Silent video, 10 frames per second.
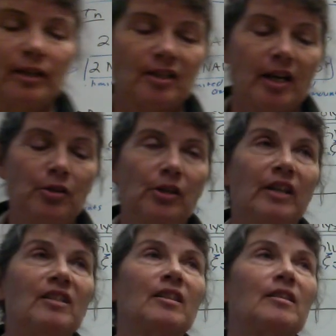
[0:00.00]
slide, you
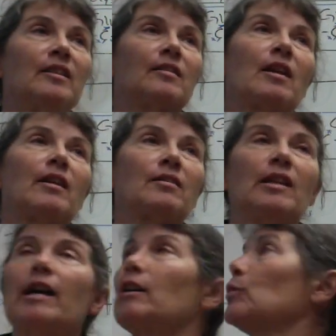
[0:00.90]
guys, because this has the
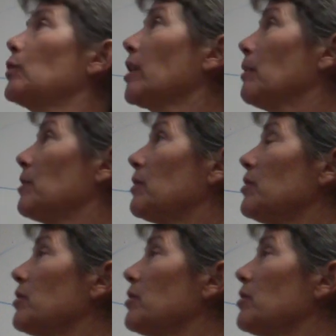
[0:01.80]
actual chemical